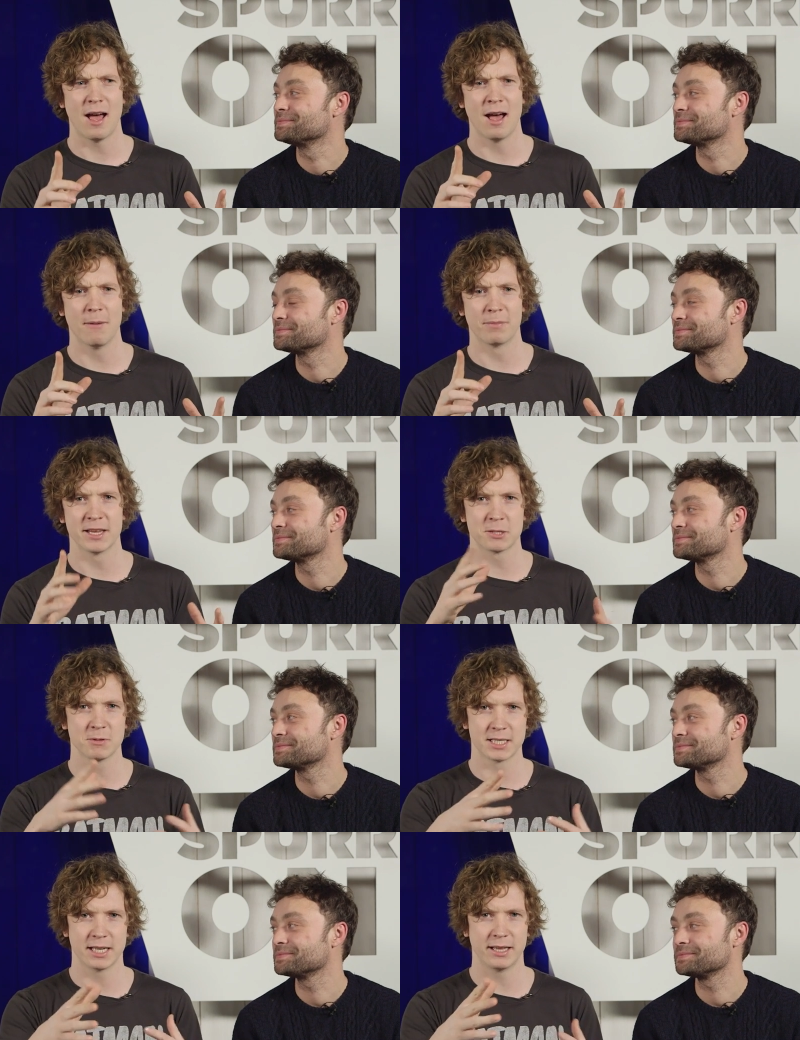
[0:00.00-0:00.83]
Speaker 1: Um, this
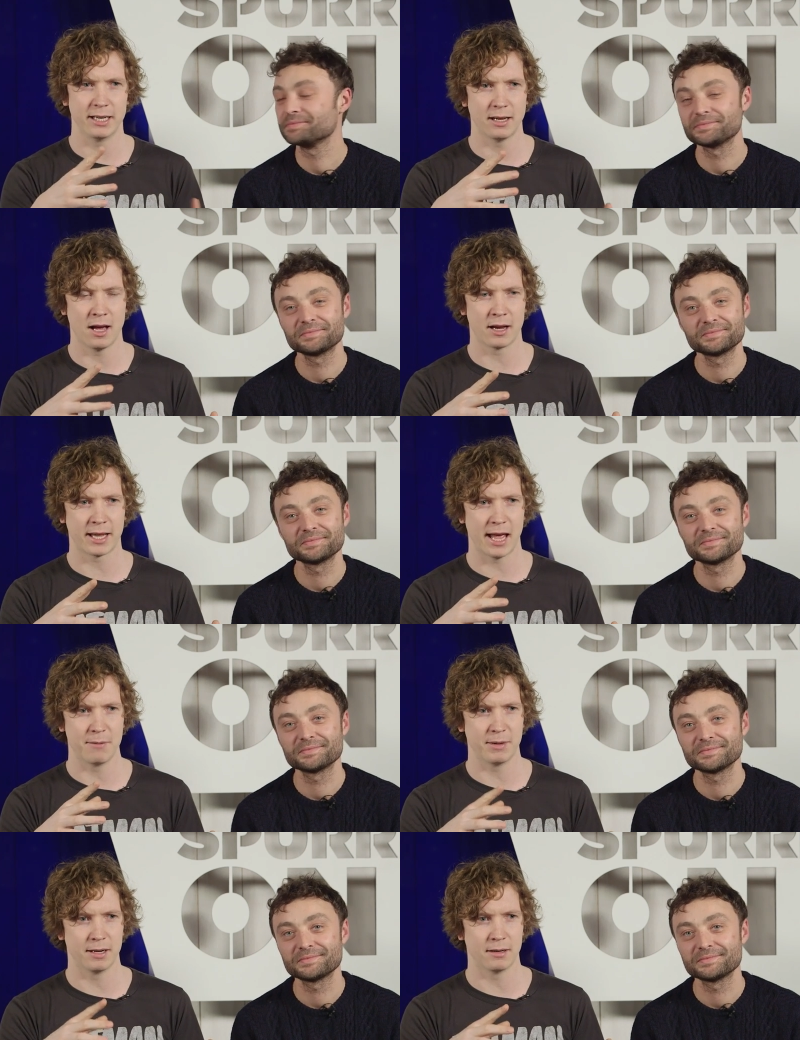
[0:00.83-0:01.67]
was in the uh,
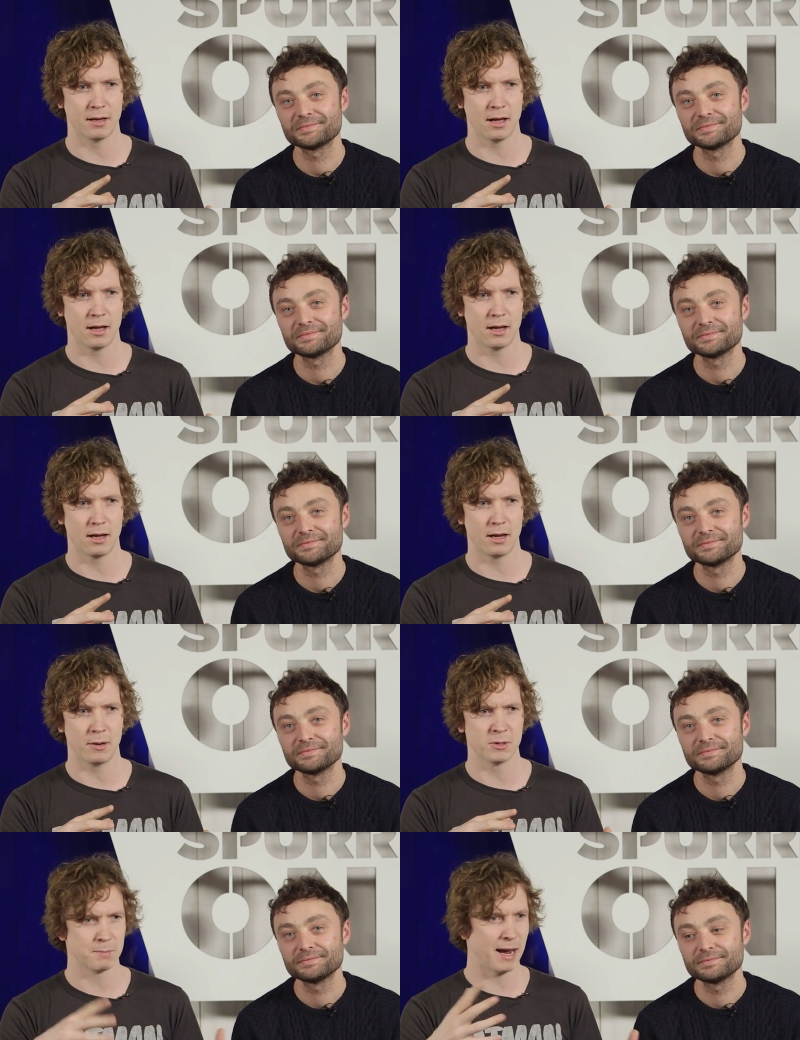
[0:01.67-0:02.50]
game in uh,
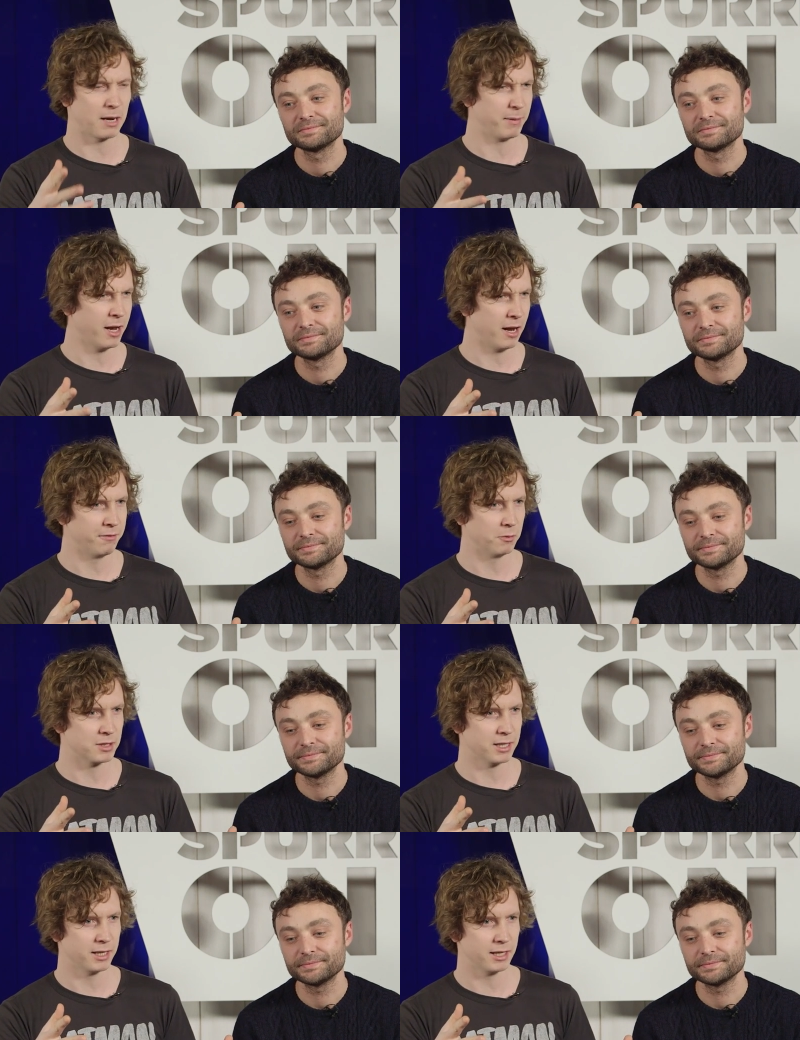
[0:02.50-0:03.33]
it was Maccabi Haifa,
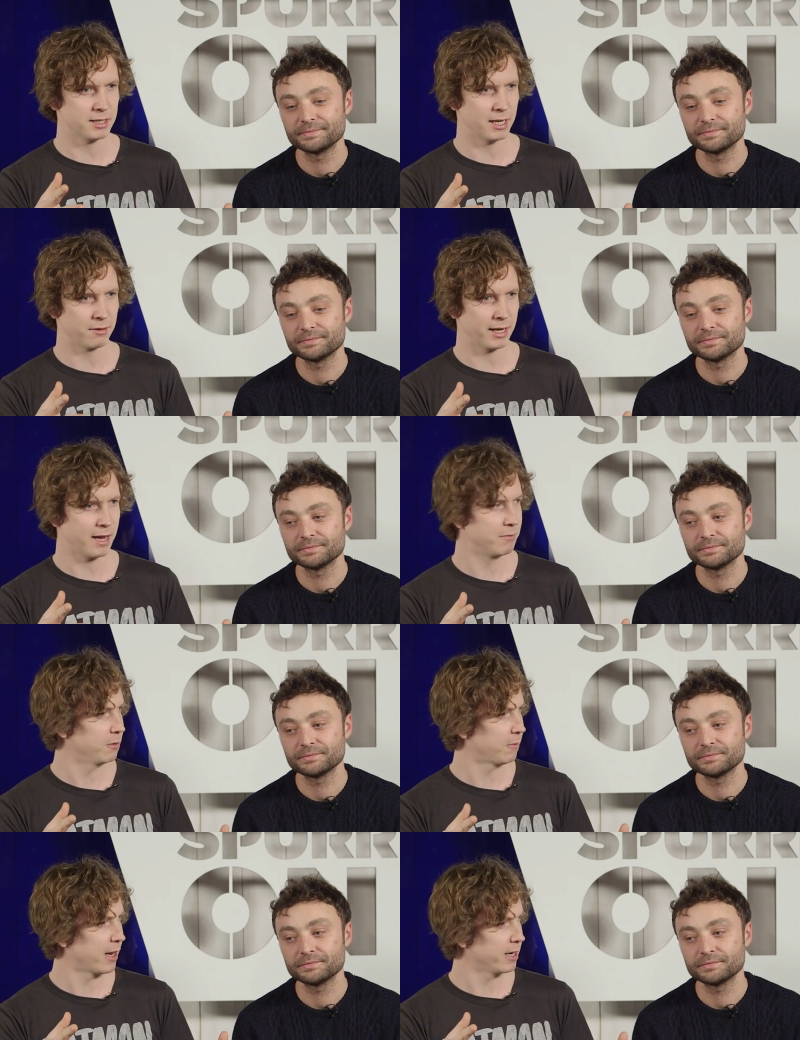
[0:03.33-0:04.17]
wasn't it? Is that the game
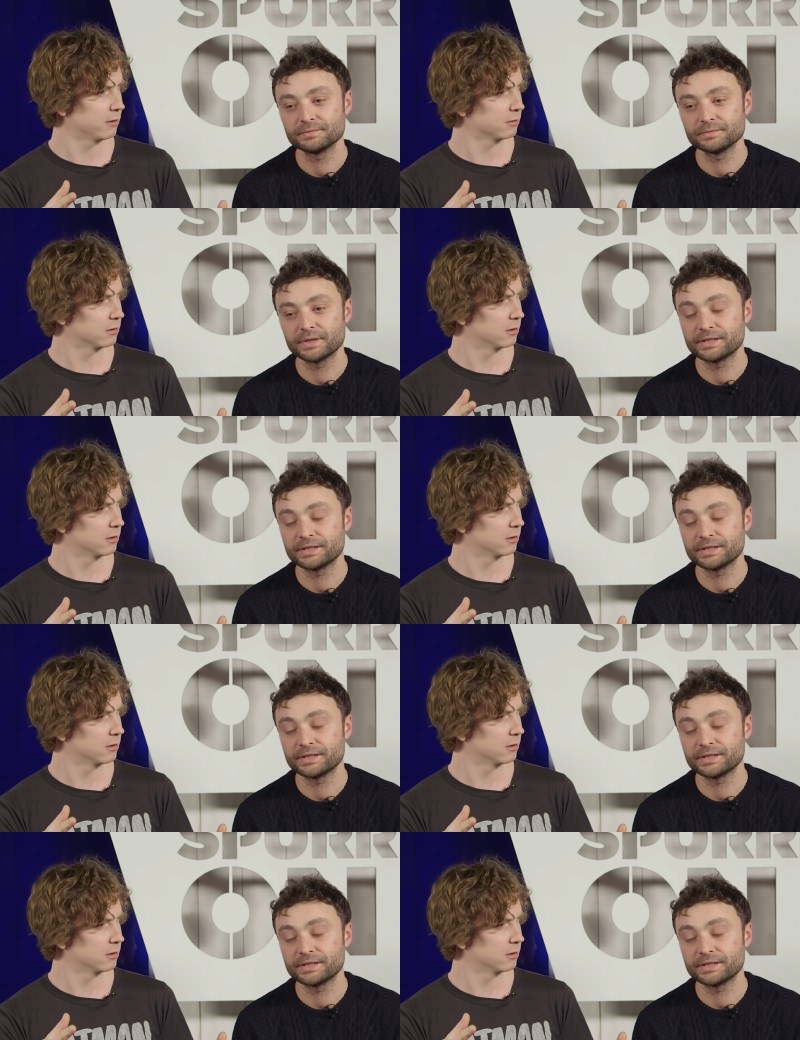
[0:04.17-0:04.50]
you were playing?